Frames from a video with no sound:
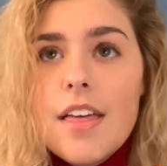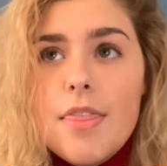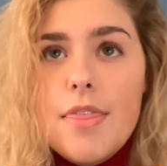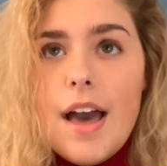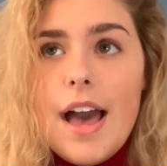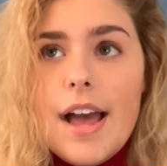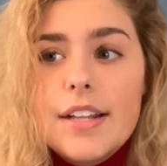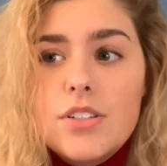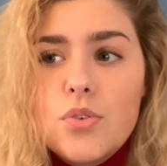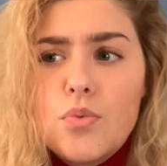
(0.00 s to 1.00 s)

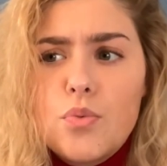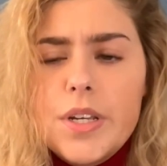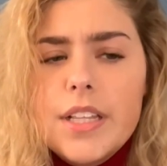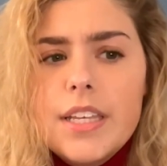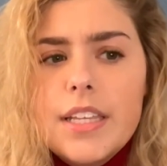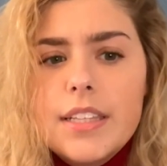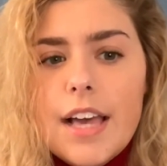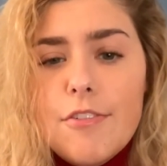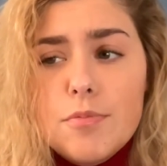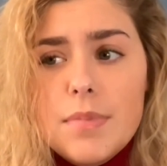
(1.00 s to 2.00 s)
That really
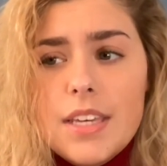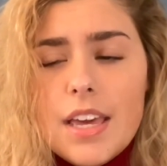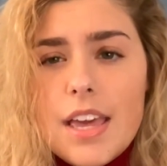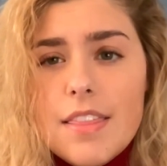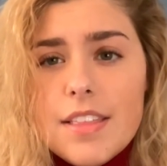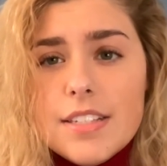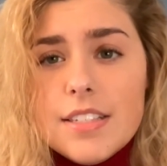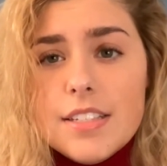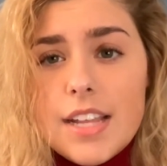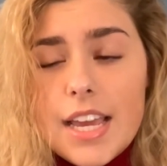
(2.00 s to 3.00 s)
left me in this
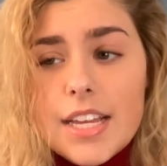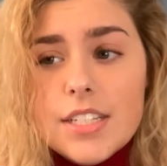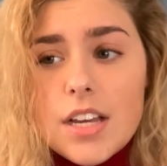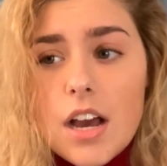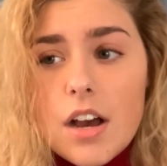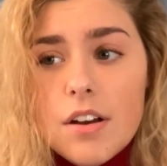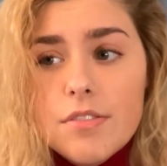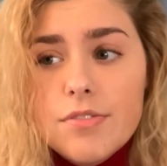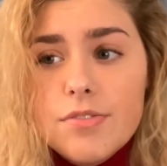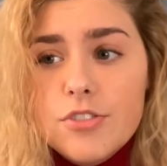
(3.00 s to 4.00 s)
state
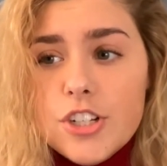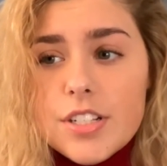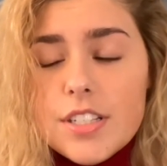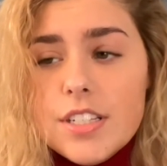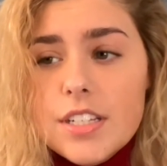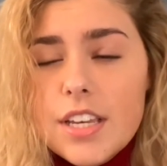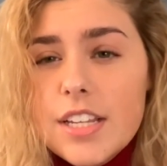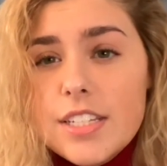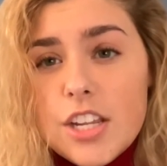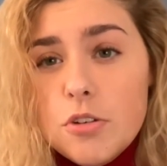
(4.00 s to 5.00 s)
of just
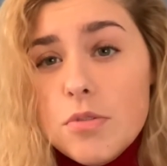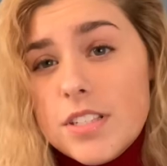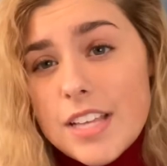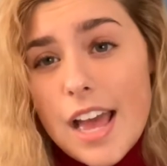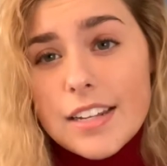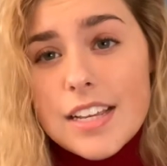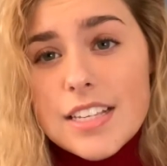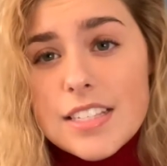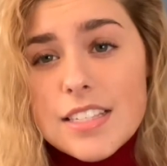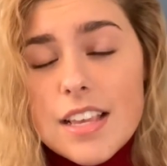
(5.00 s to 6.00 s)
continual
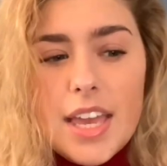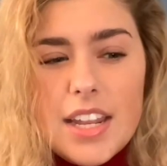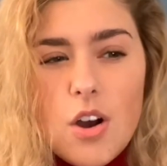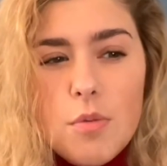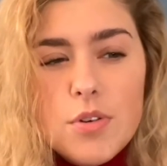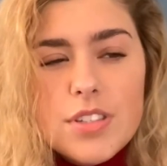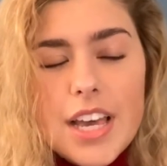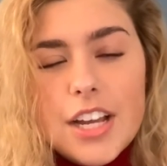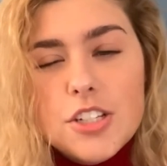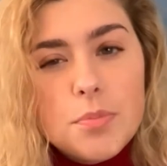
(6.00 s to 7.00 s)
sadness and almost
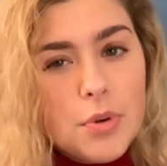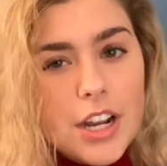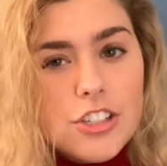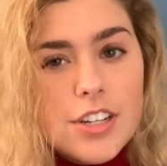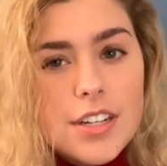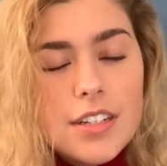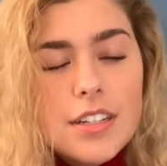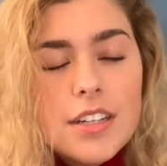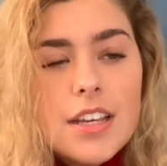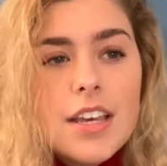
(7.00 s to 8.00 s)
like a depression.
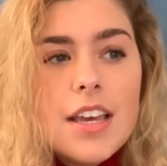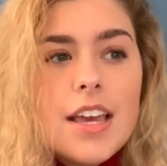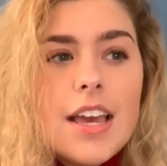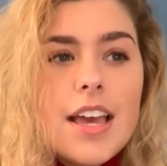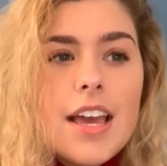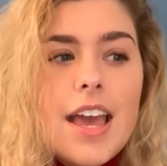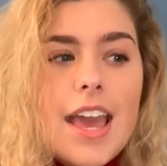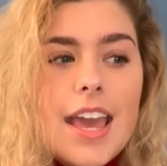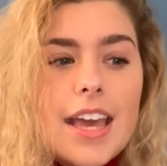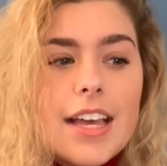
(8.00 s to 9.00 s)

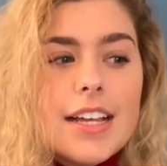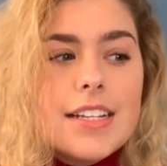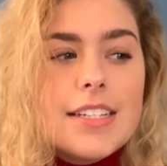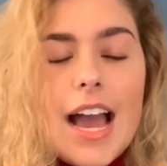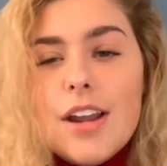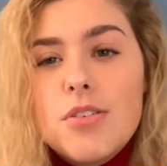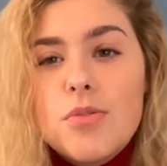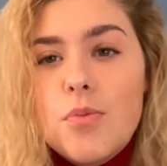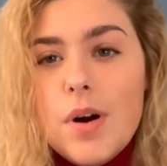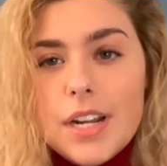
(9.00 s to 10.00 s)
And I
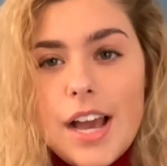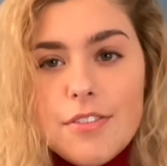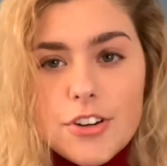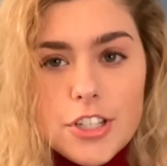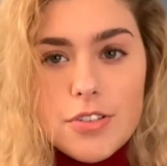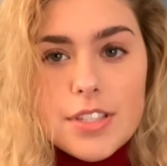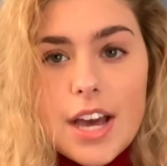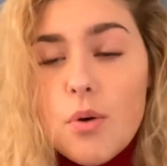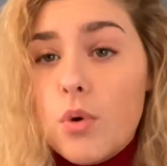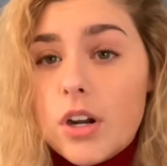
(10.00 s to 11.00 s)
don't want to ever use
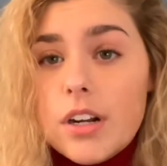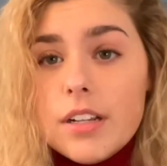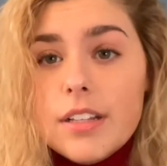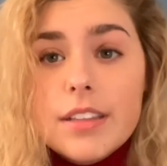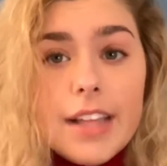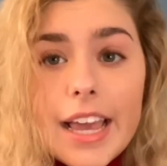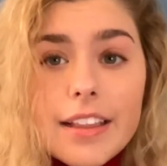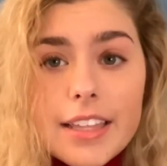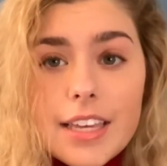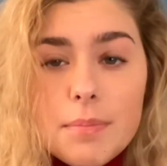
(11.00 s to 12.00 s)
that word
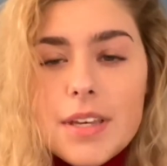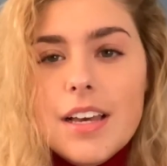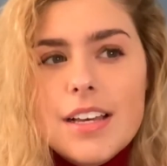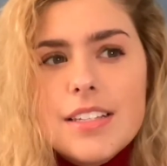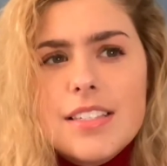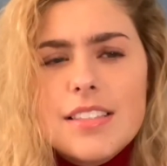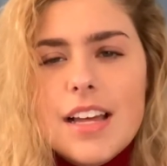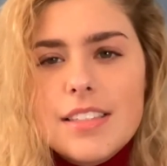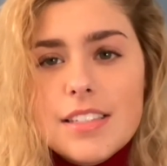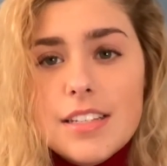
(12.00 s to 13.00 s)
lightly, because
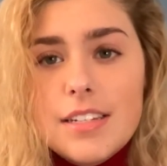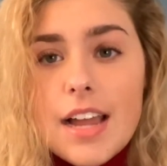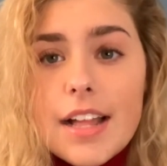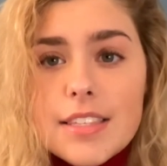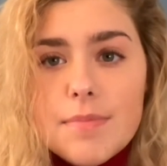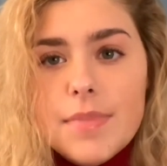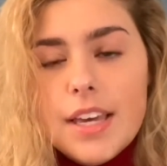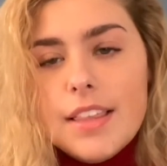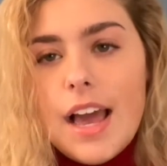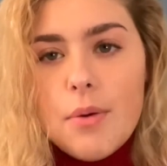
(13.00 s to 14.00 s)
that's not
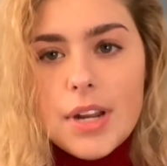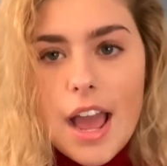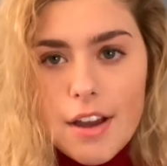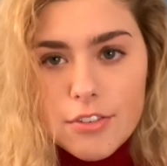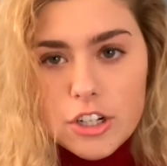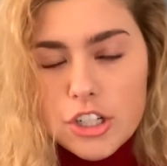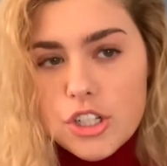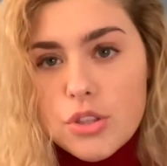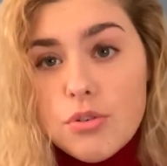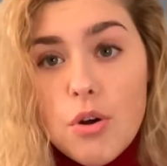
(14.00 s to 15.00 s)
something that I would ever
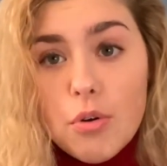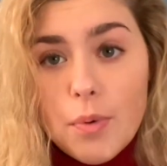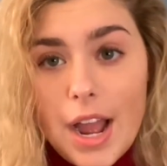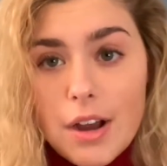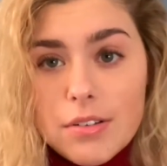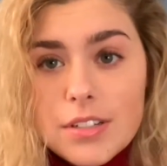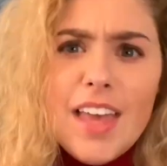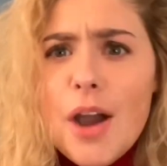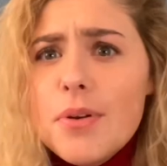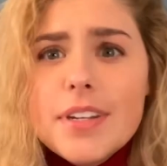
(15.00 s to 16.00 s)
just throw around.
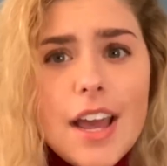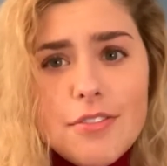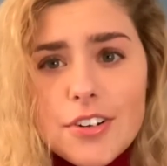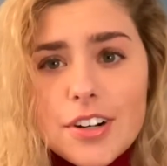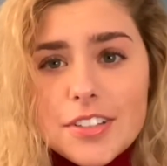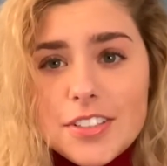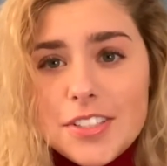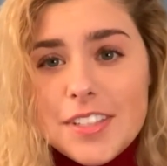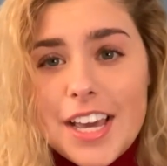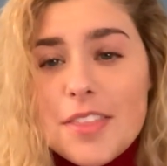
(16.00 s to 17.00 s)
I would never
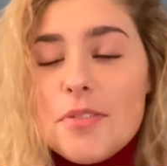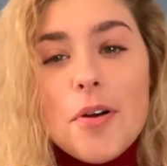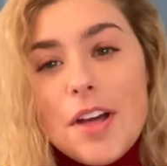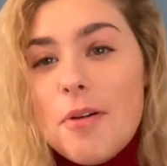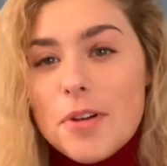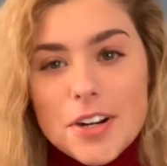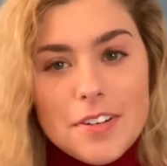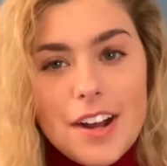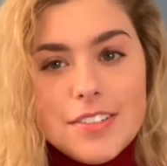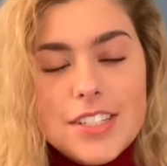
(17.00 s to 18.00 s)
like throw that word
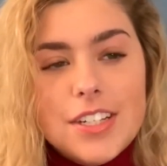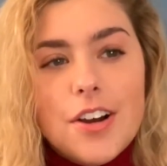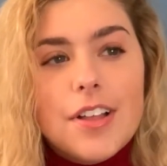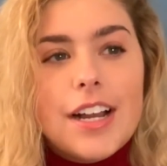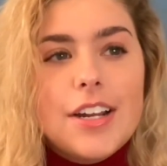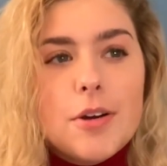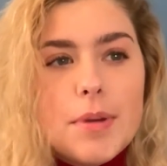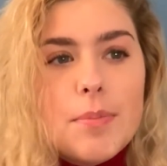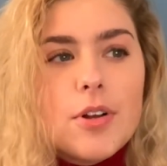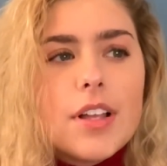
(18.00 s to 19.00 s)
around, you know? Like, I know
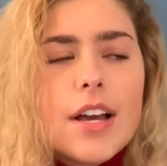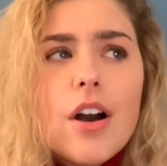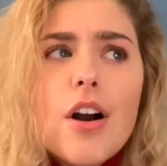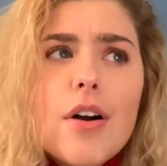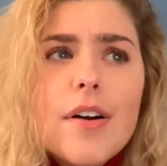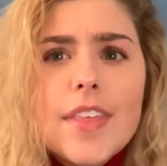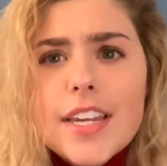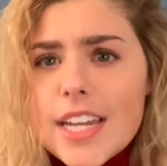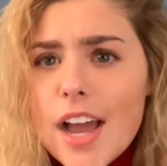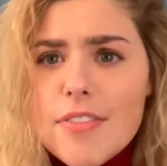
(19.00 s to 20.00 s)
people are like, oh, they
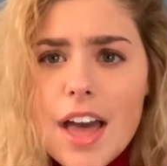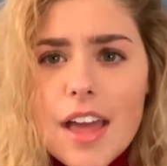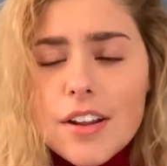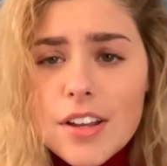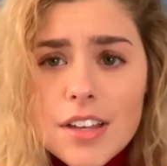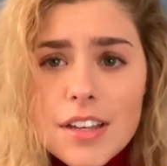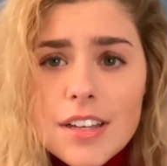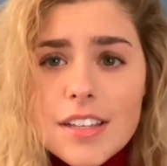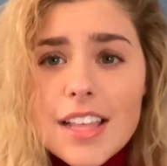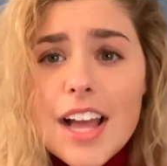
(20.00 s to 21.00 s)
didn't have
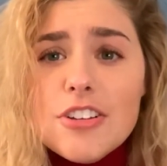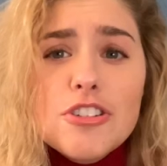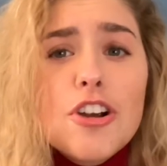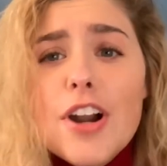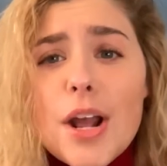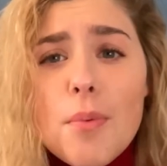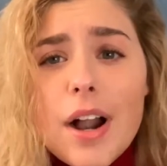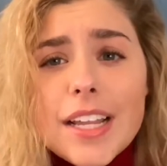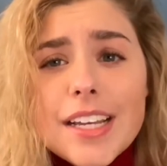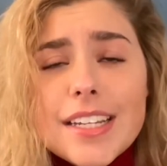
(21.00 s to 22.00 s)
that shirt I
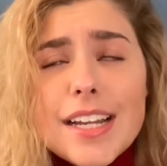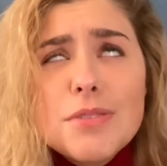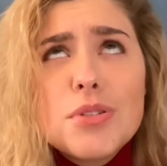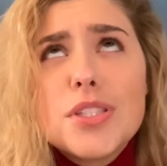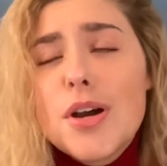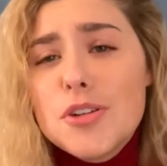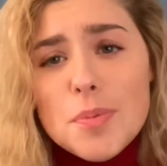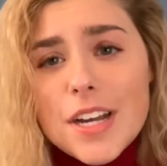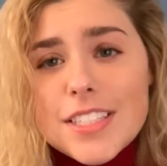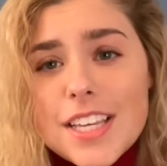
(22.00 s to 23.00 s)
wanted and it was so
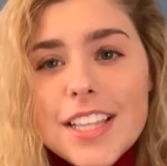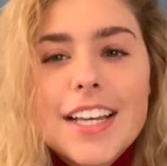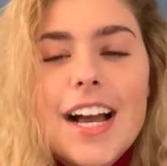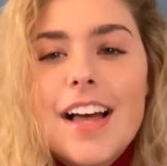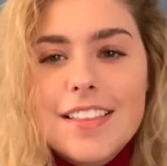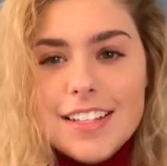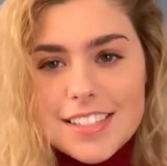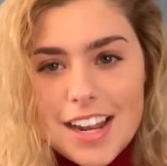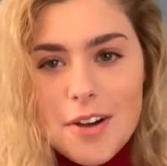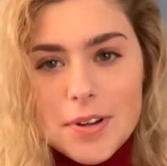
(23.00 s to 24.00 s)
depressing. Like, that's
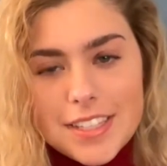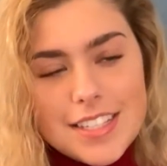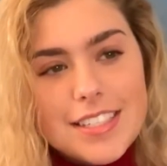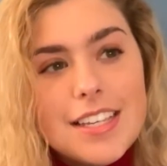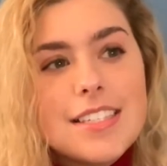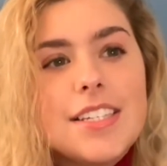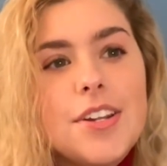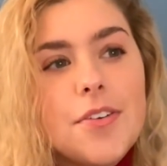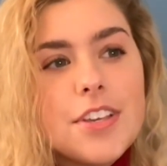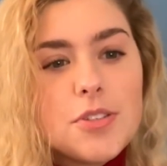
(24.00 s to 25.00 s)
not what this is. You
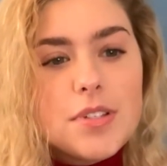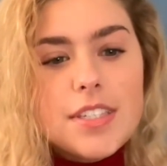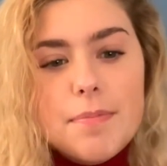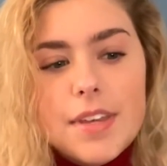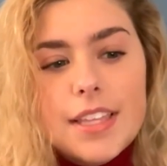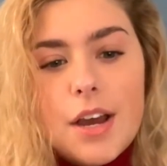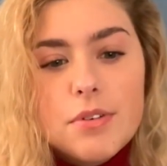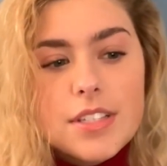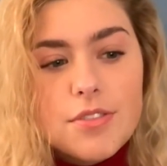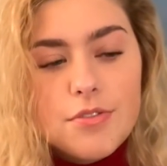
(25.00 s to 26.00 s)
know, this was something that
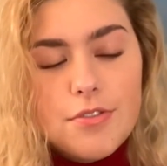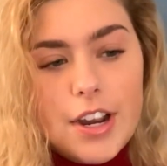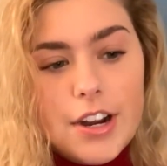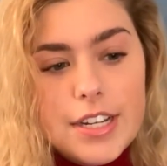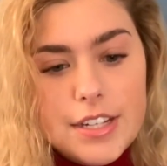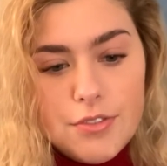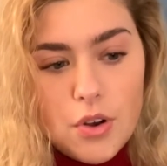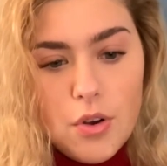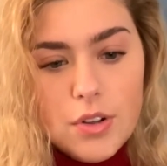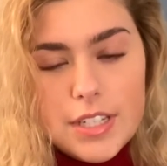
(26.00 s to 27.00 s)
was very
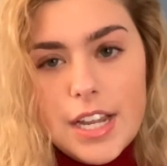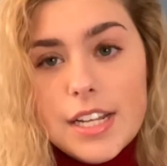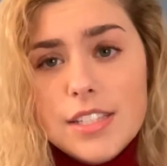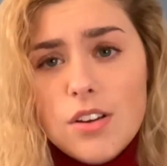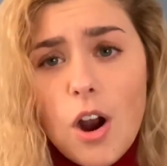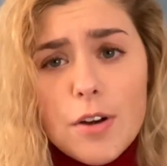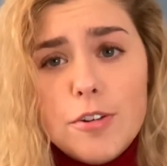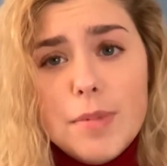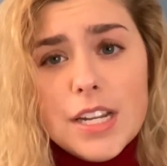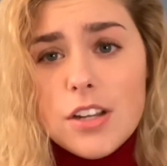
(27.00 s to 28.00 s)
difficult and it's hard for
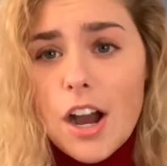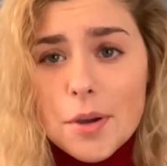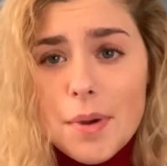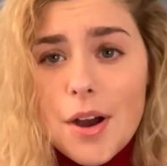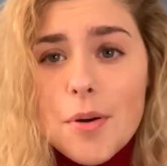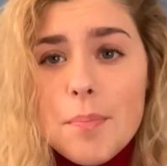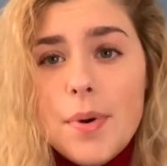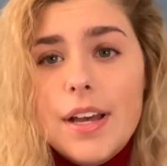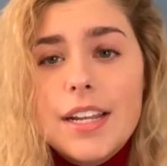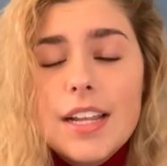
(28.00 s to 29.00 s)
me to talk about,
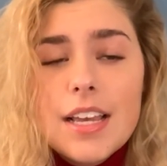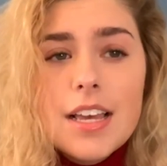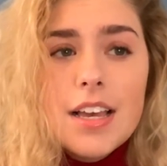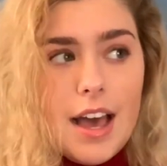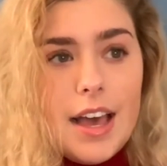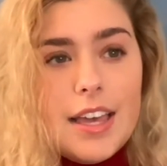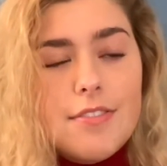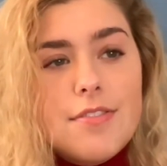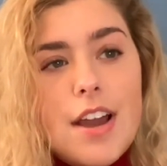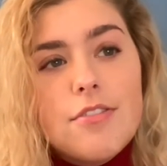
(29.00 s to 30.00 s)
but I have
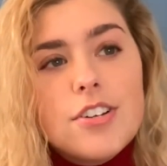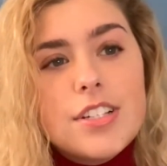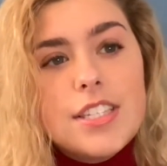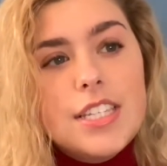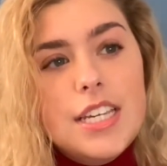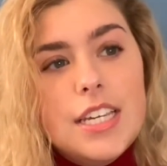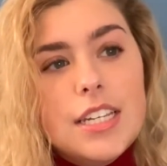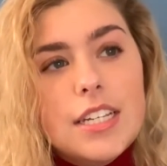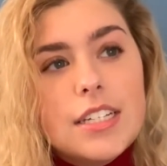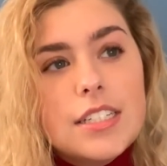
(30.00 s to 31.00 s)
never
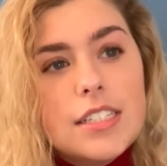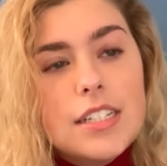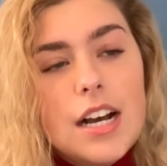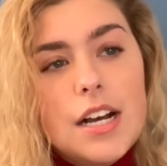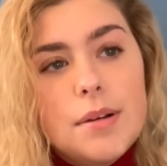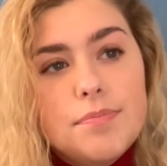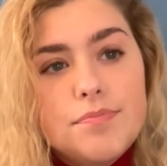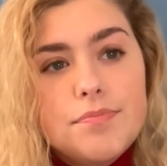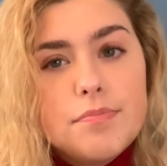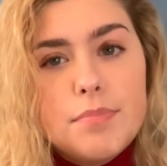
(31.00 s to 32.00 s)
seen
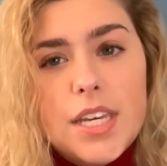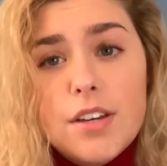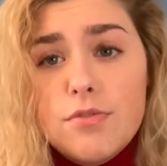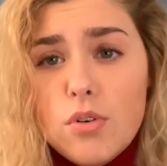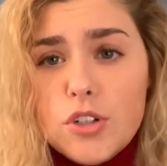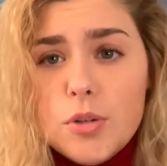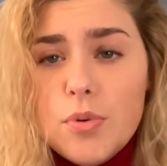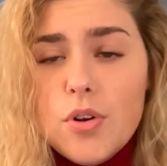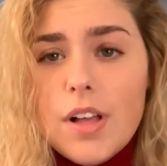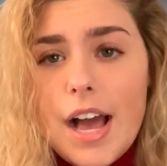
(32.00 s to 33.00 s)
being
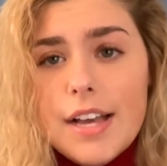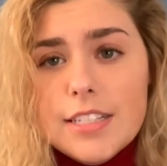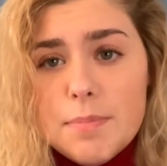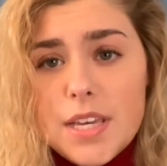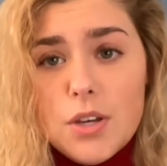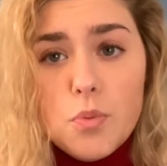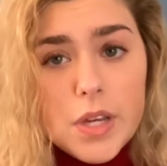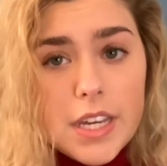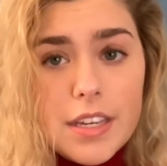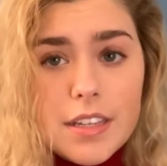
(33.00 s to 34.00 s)
vulnerable as being
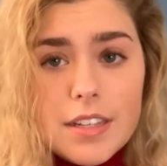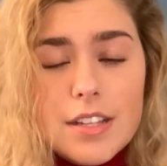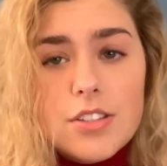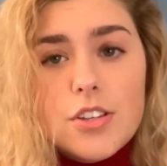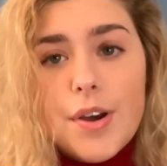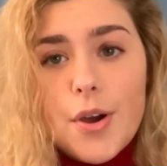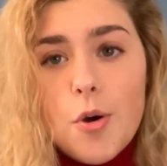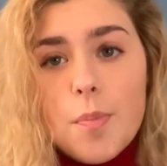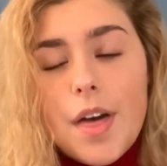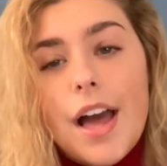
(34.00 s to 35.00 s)
weak. And so I
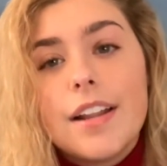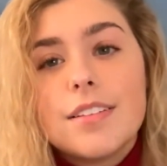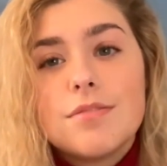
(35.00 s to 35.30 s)
hope that